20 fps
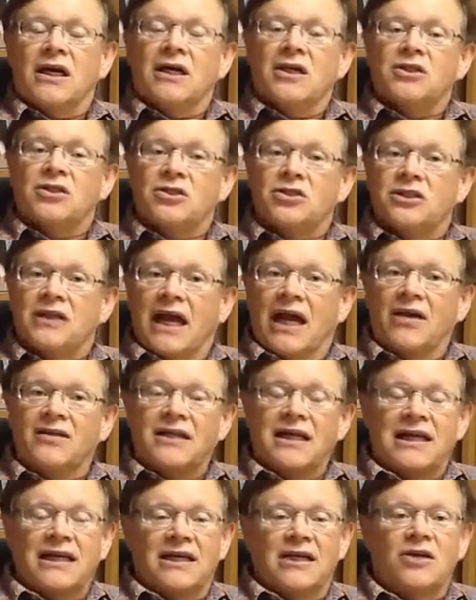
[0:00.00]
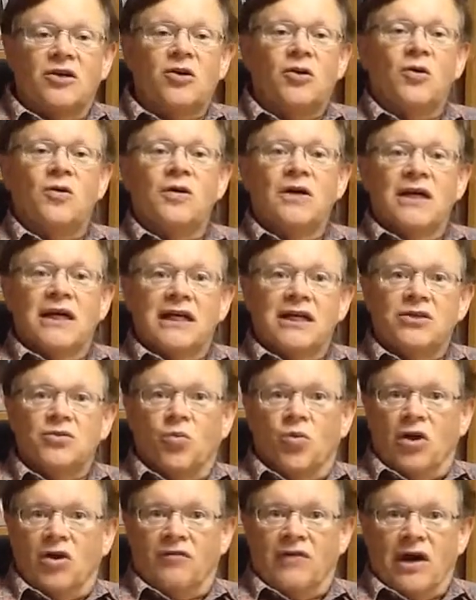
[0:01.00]
just down the hill, is
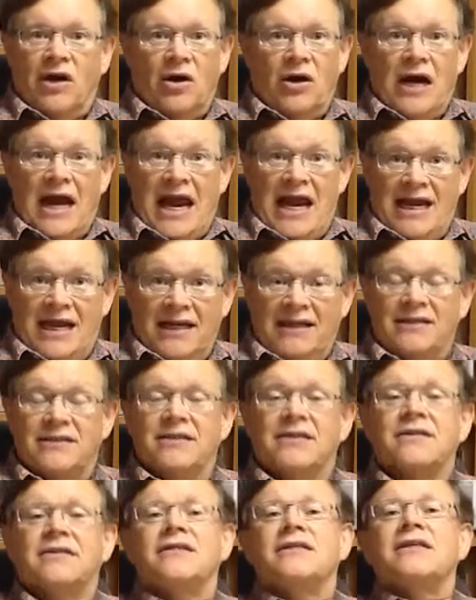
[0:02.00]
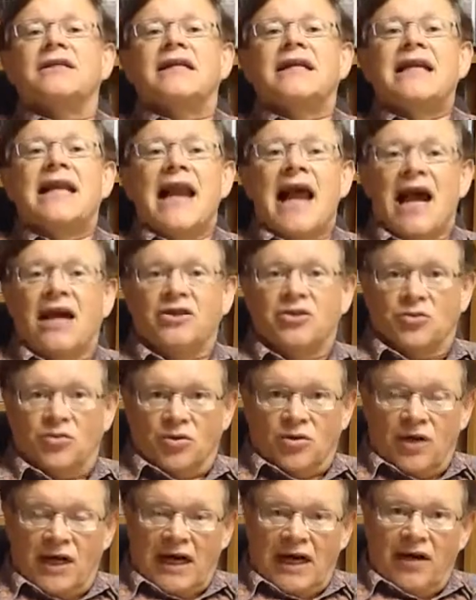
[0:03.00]
one of our 8 natural
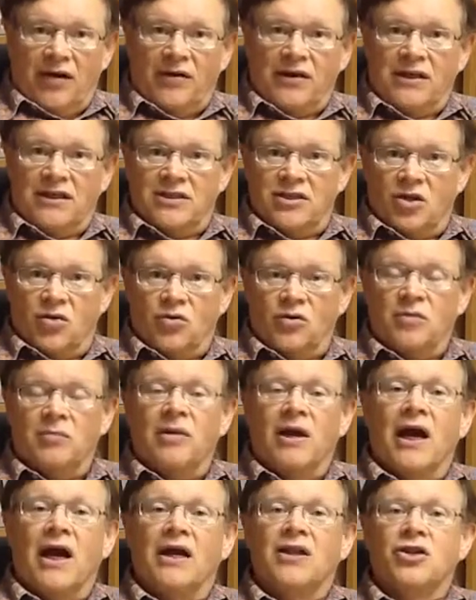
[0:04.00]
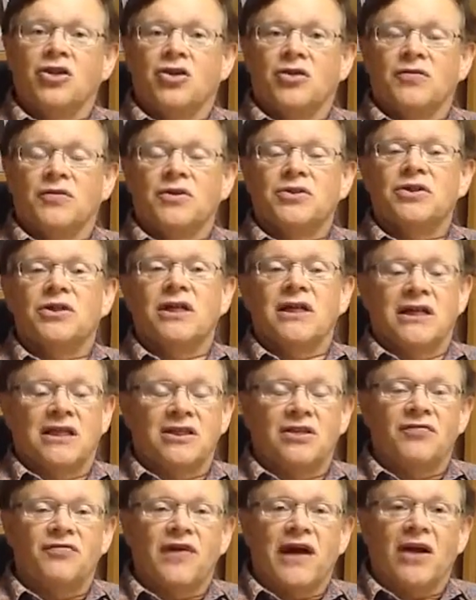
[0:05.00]
areas owned by the university and the
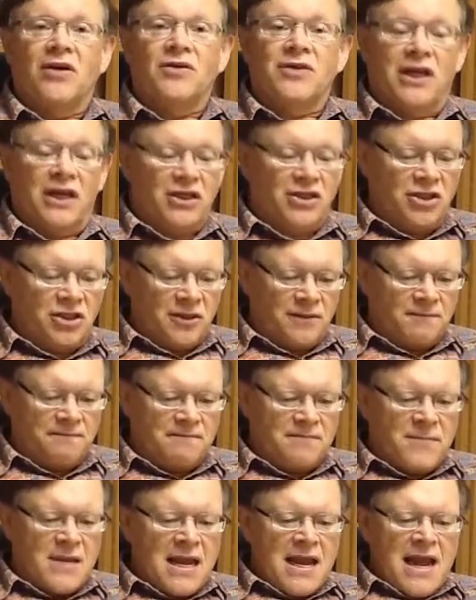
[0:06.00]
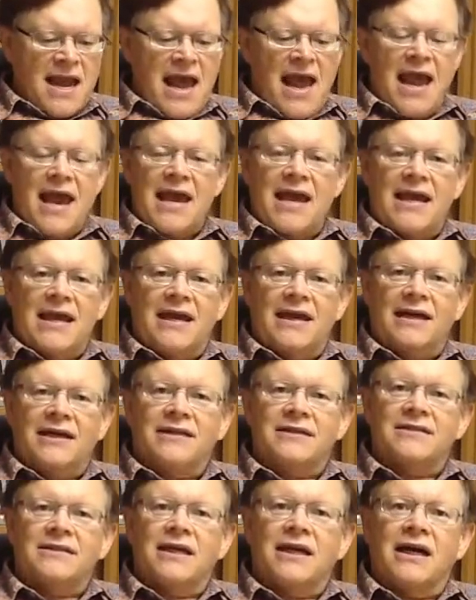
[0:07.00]
foundation.
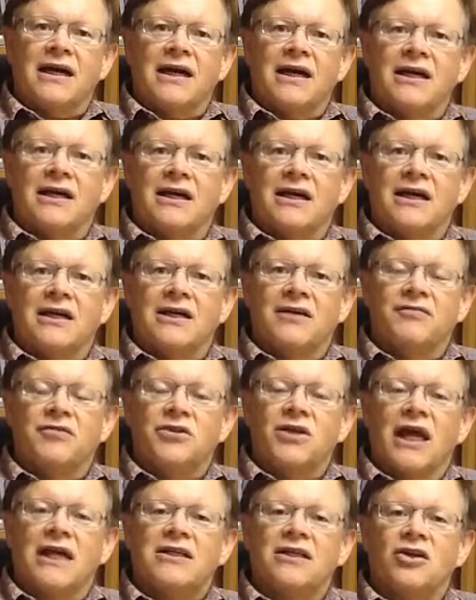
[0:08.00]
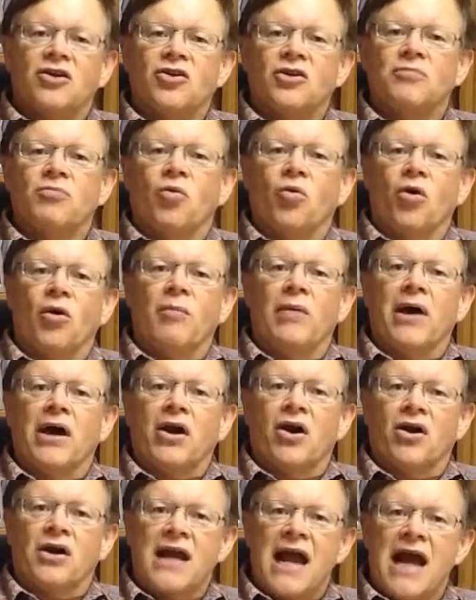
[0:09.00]
And if you'd like to learn more about our
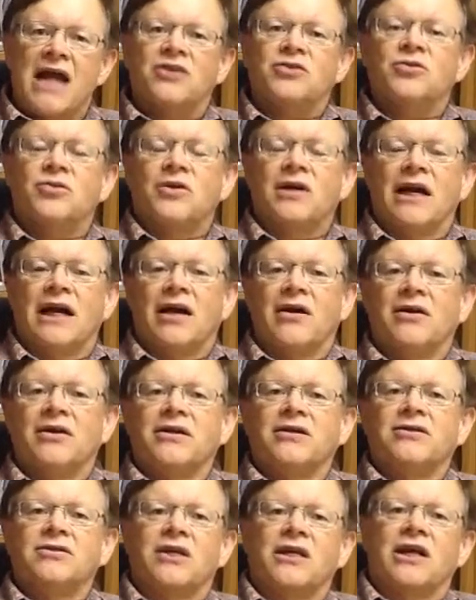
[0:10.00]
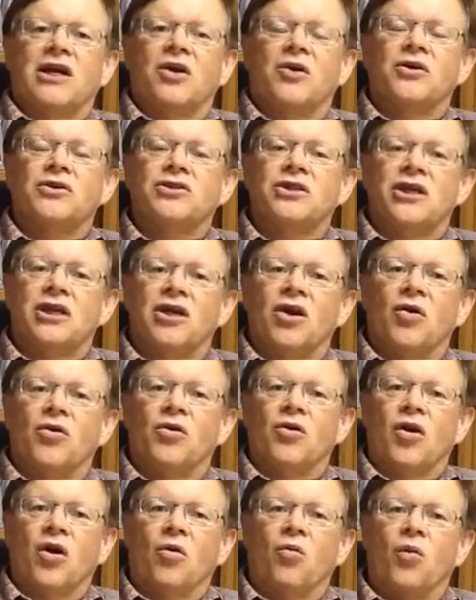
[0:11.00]
natural areas, I encourage you to go to
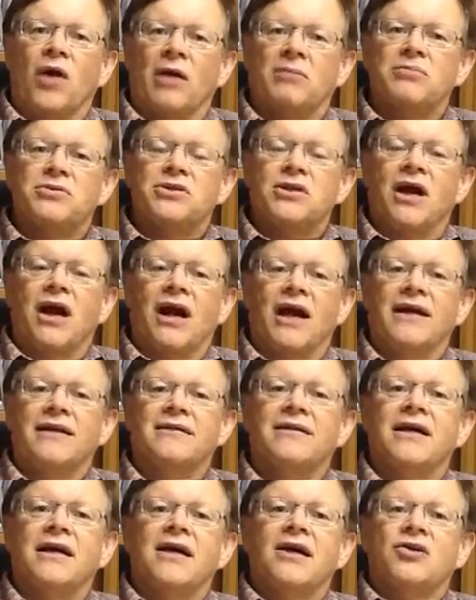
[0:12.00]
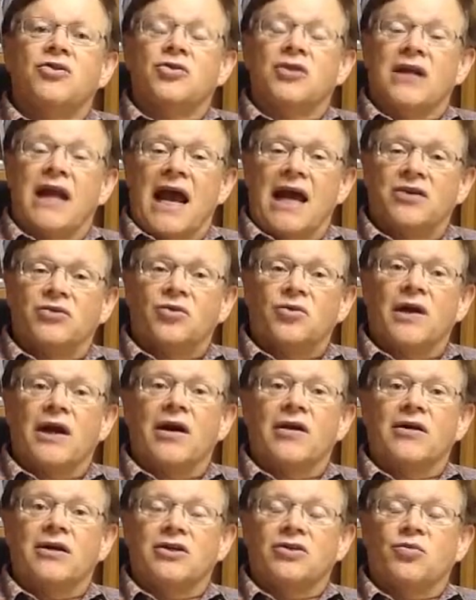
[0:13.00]
our website, to the Natural
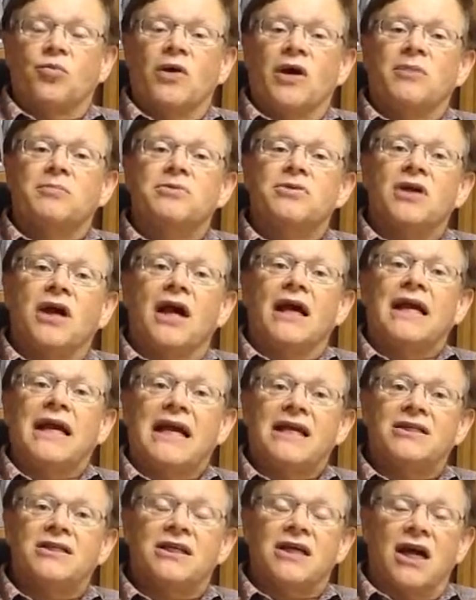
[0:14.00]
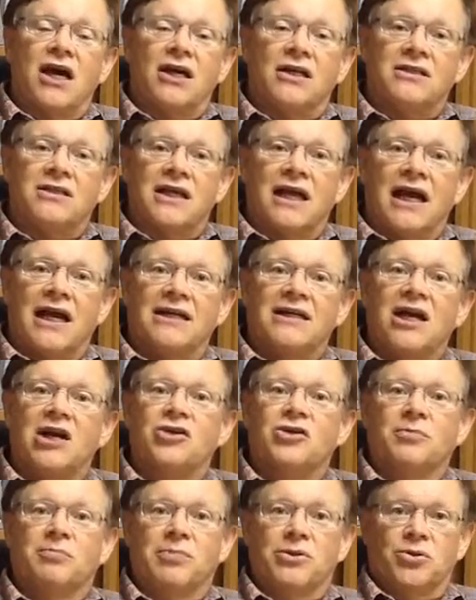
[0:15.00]
Areas website, and to contact Dr.
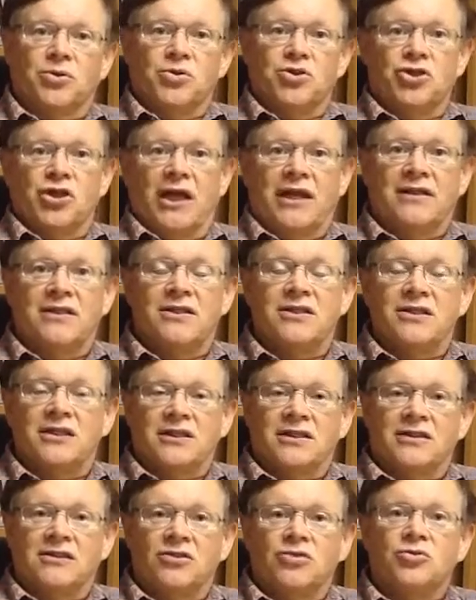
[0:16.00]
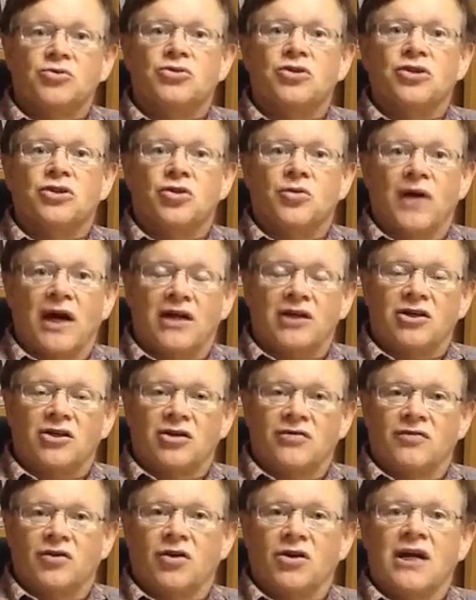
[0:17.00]
Bill Jensen, who's the director of
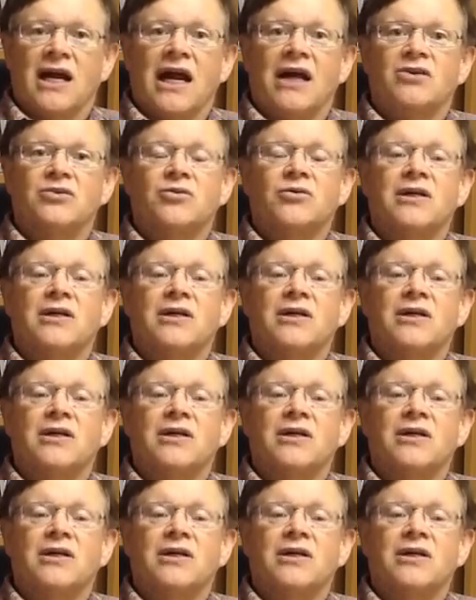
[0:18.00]
our natural